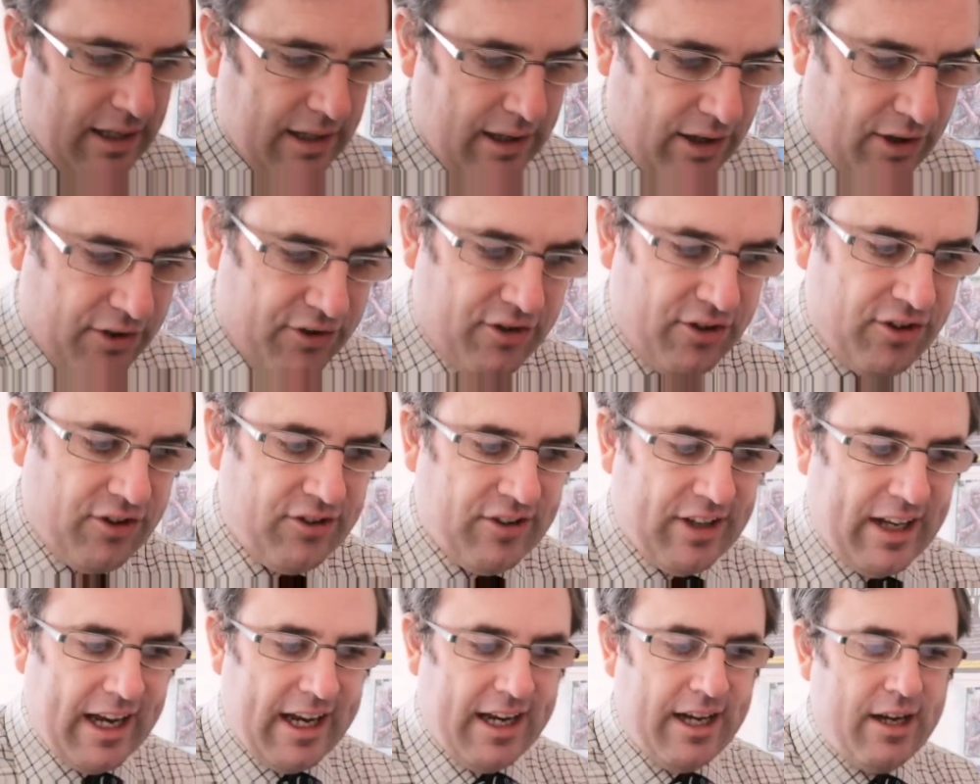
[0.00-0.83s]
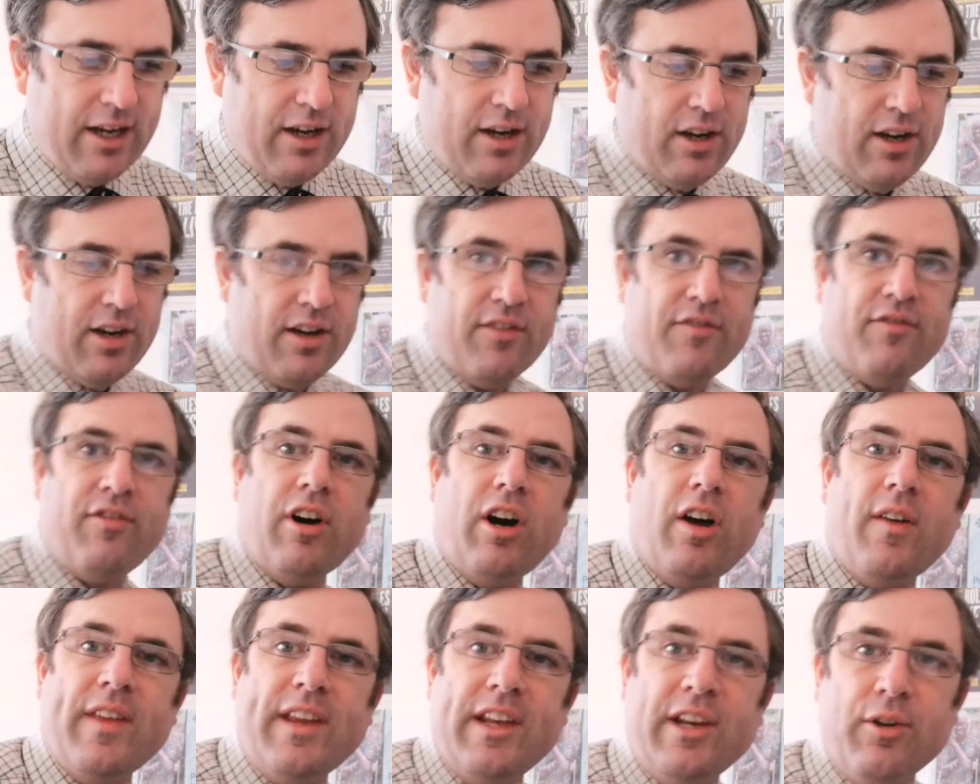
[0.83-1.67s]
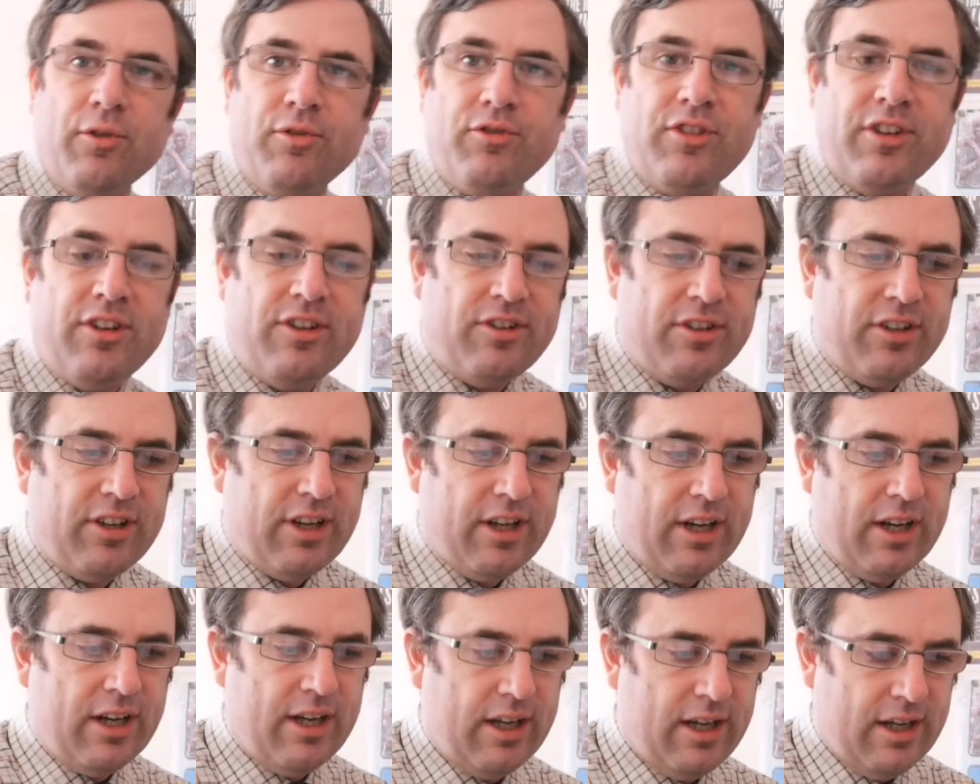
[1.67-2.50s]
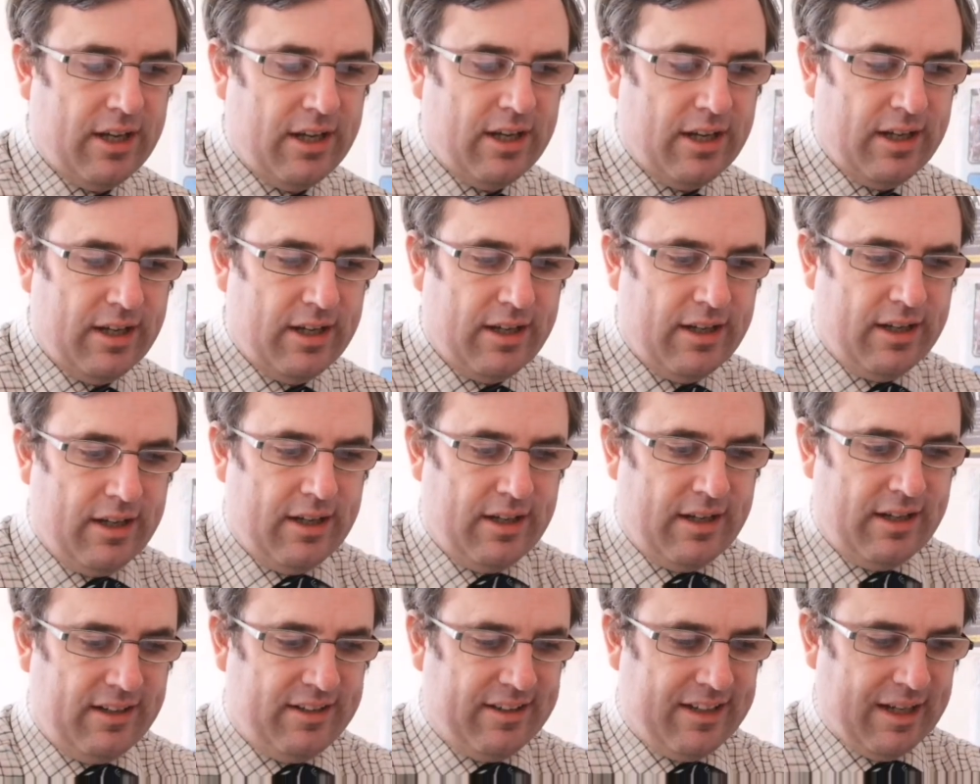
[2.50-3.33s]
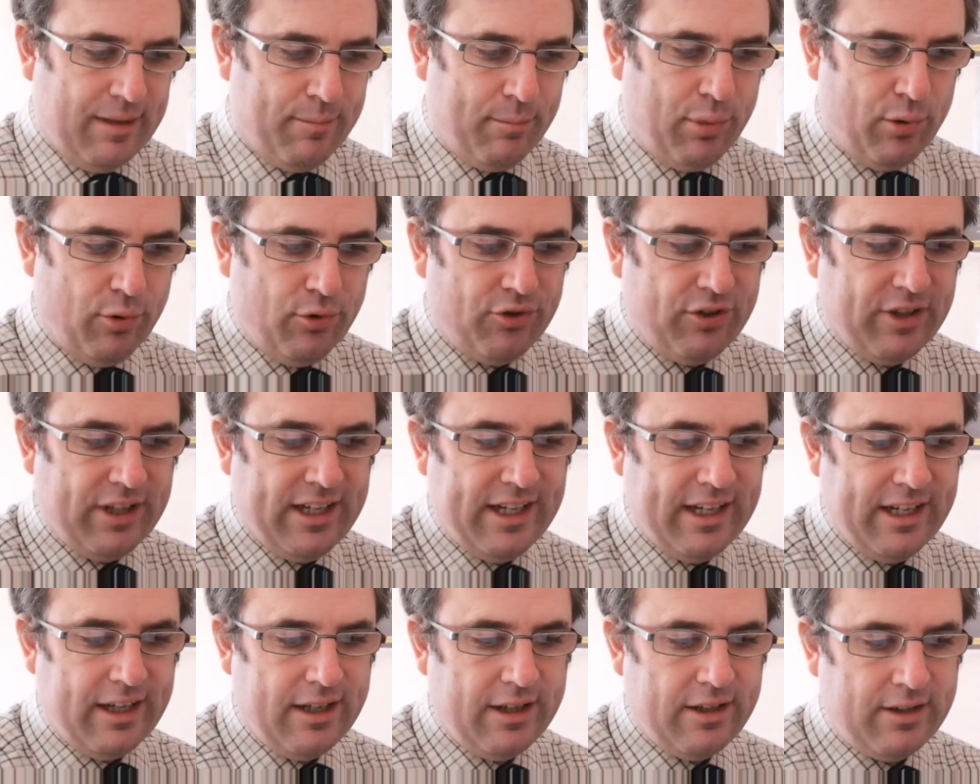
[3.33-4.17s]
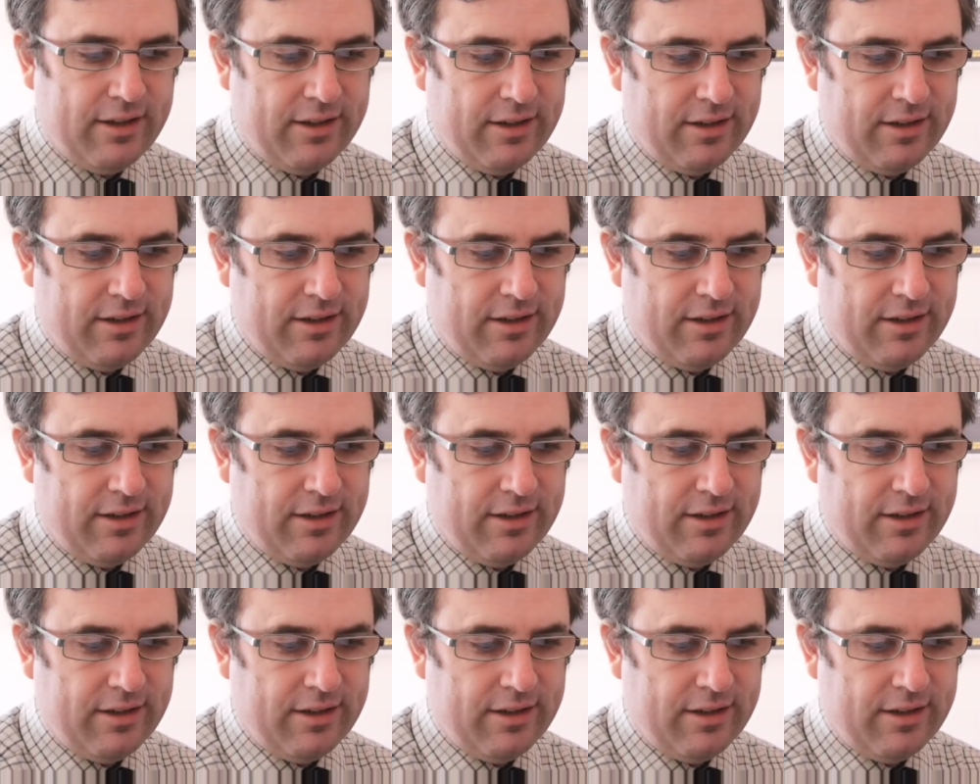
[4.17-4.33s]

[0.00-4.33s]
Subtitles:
I'll just say further uses. Examples here.